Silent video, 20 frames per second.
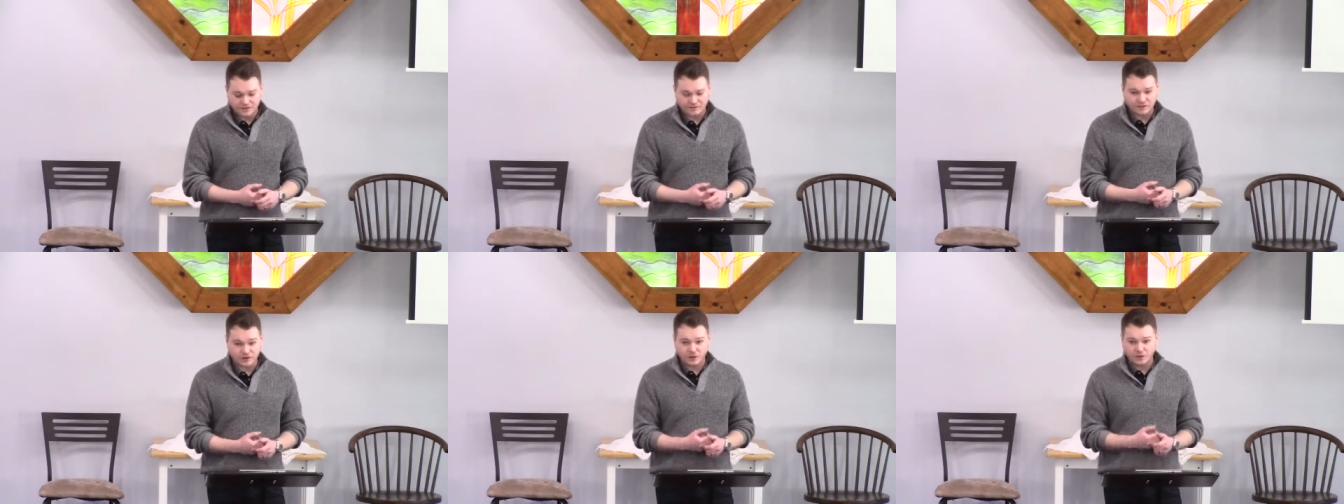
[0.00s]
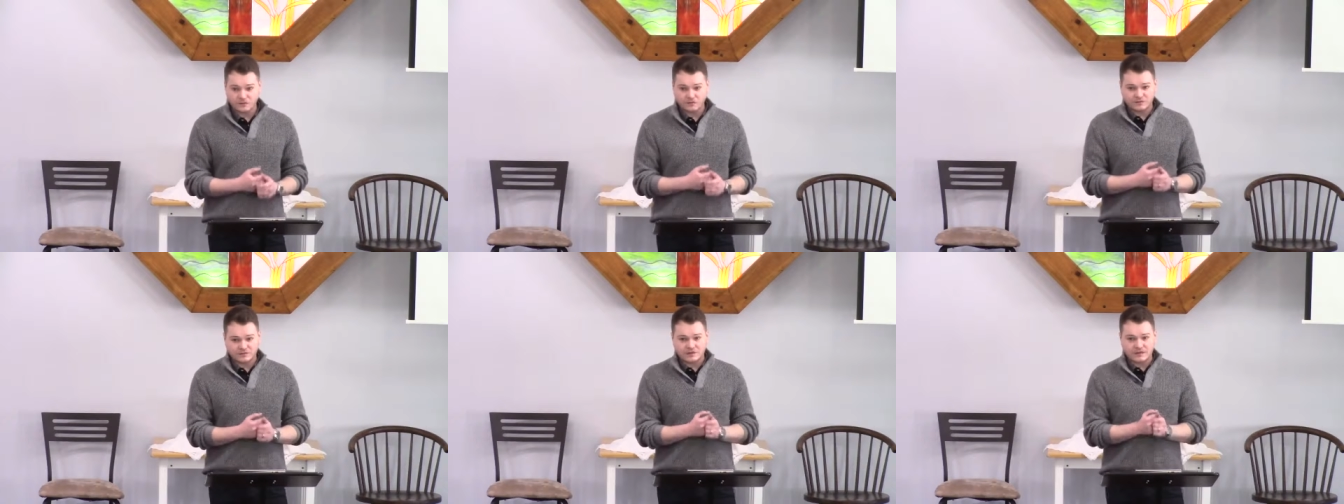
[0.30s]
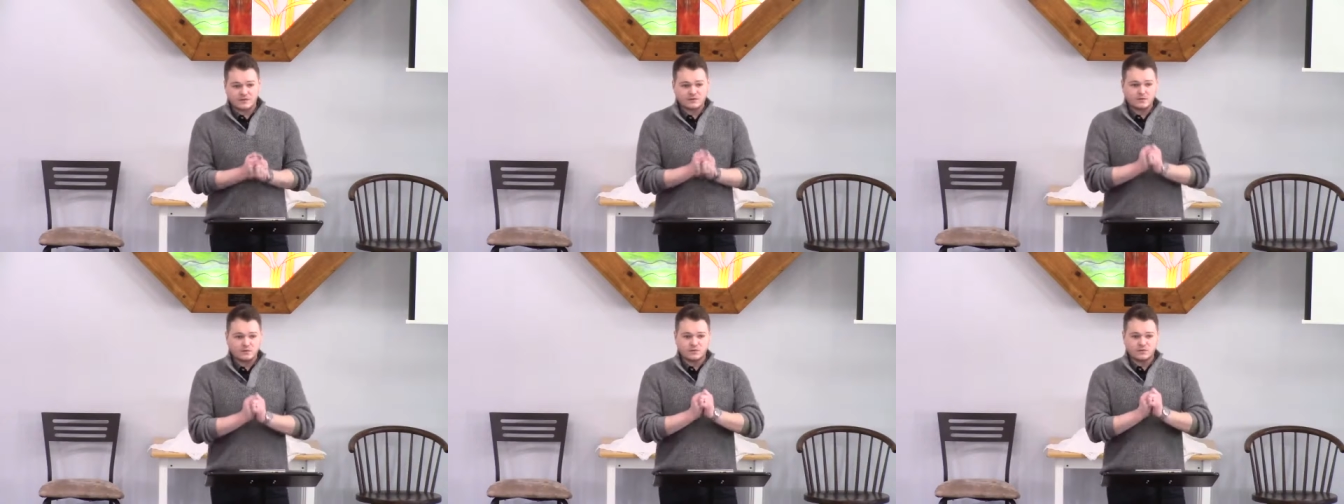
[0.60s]
even though
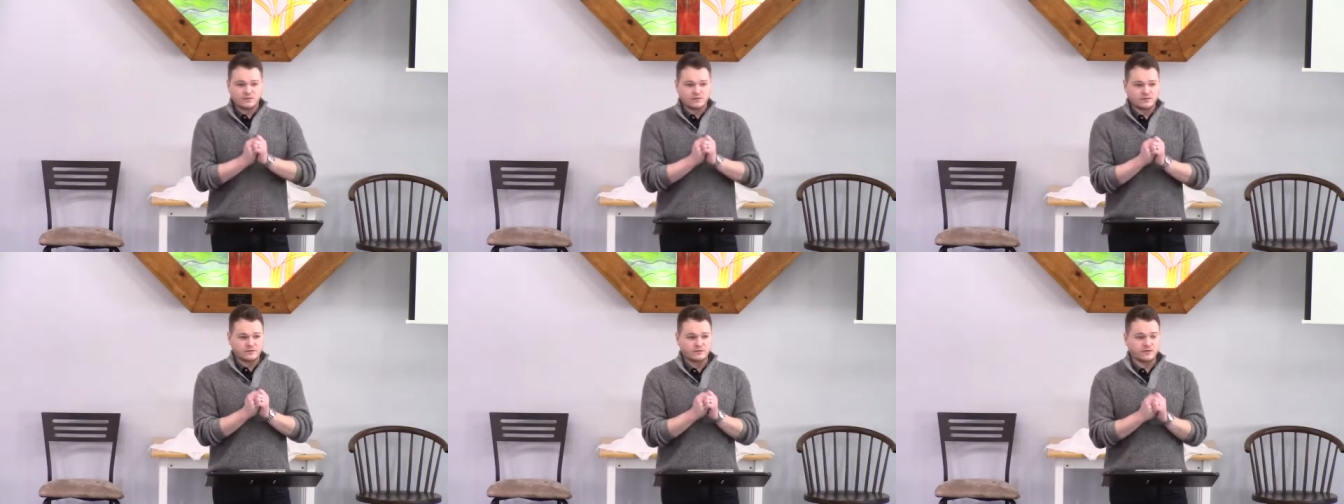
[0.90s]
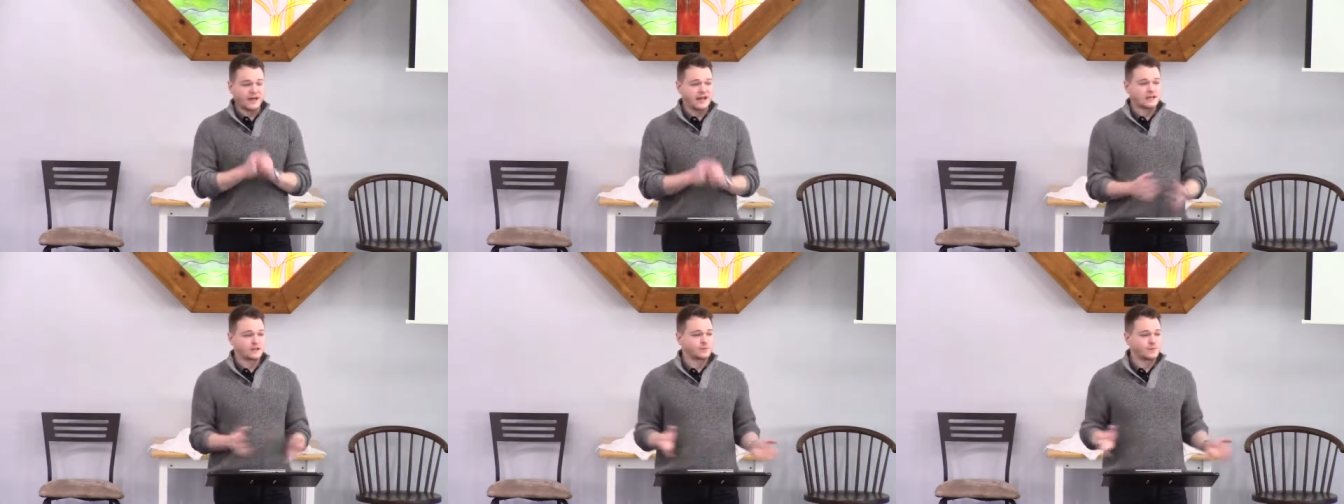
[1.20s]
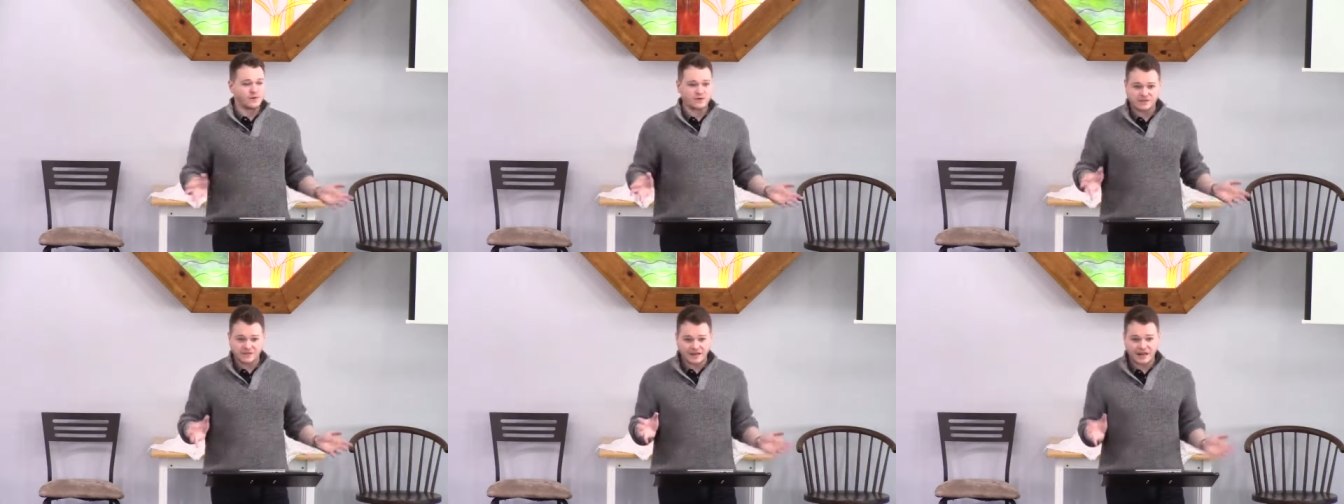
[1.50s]
David was the last
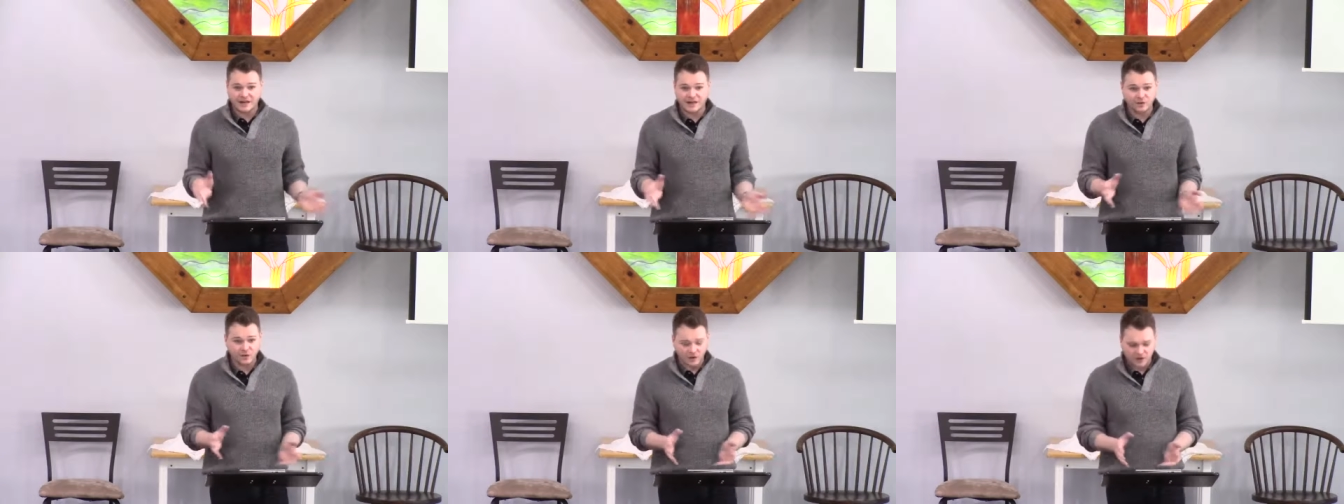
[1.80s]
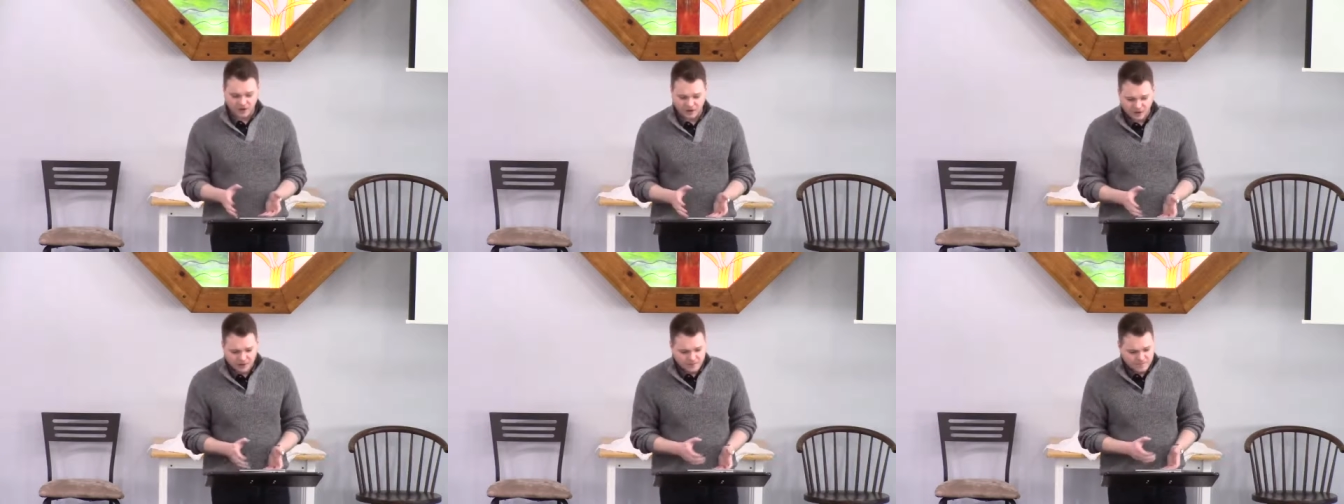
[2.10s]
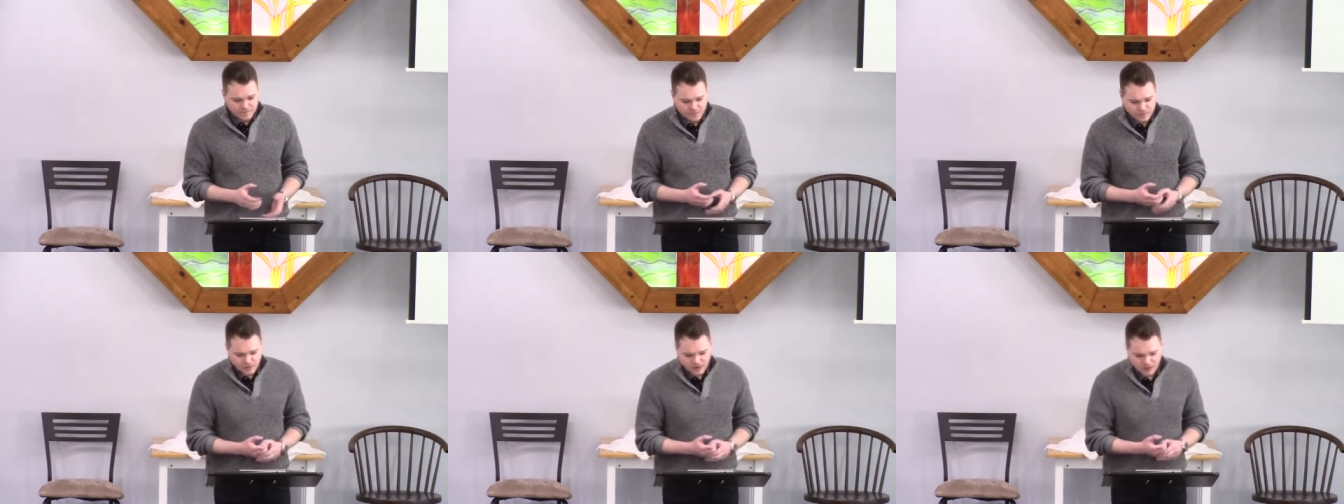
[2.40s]
person anyone
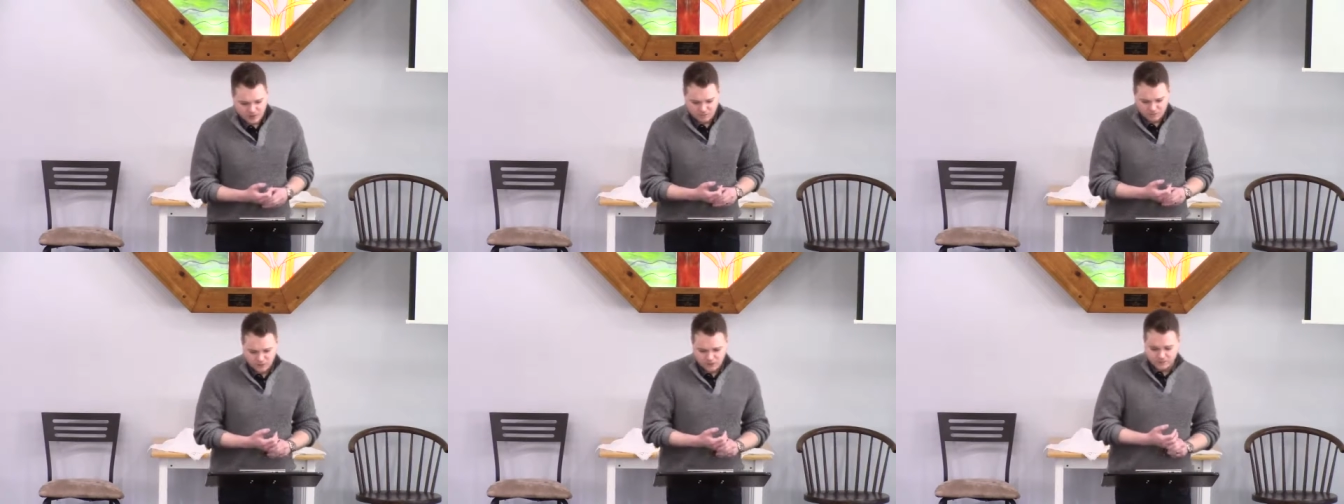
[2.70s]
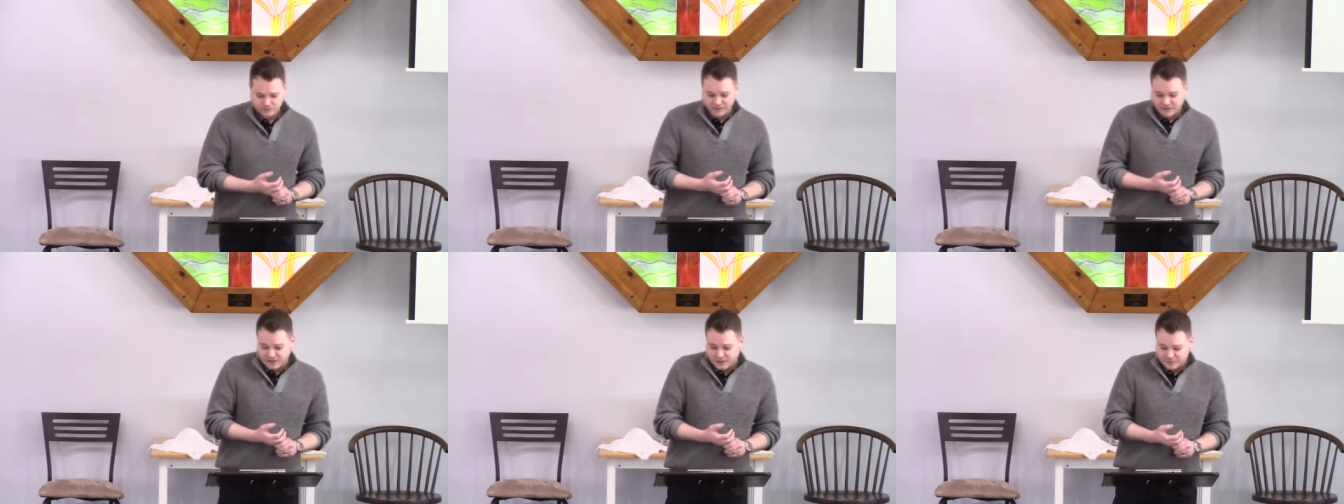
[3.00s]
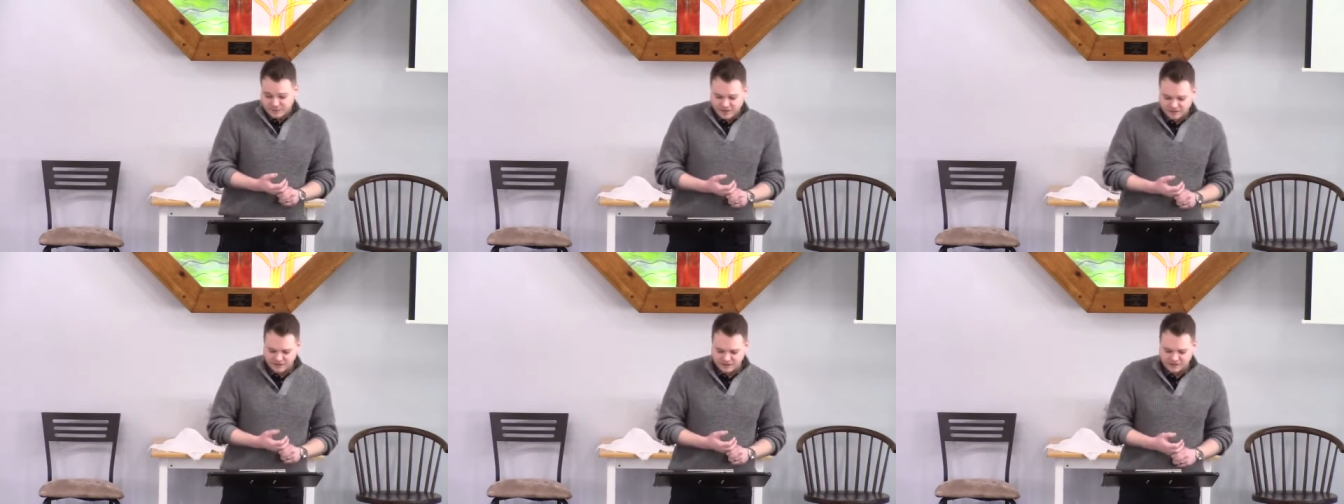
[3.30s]
would have
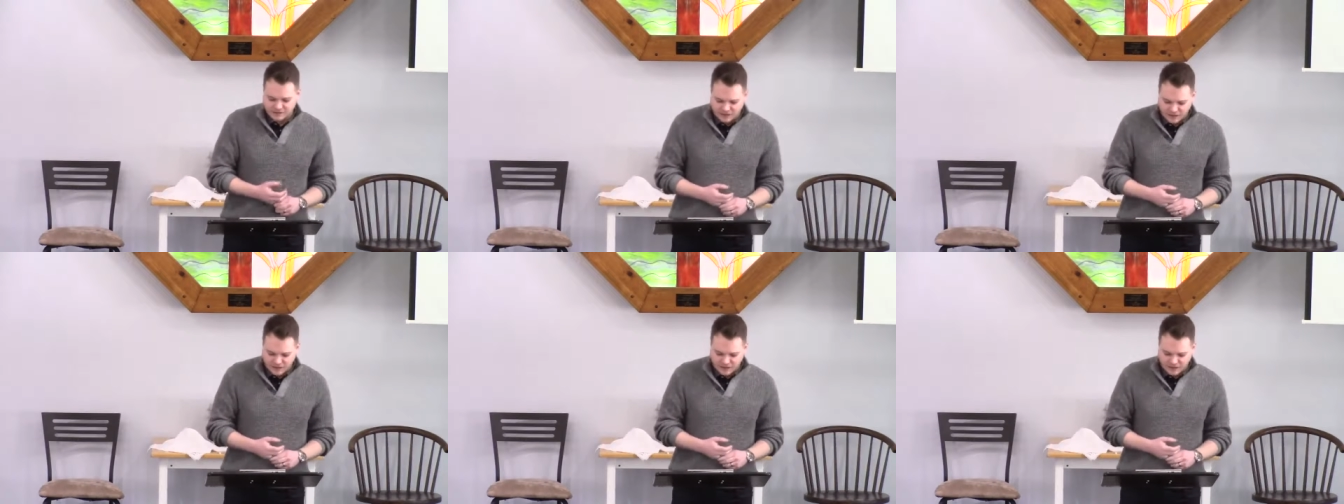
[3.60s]
expected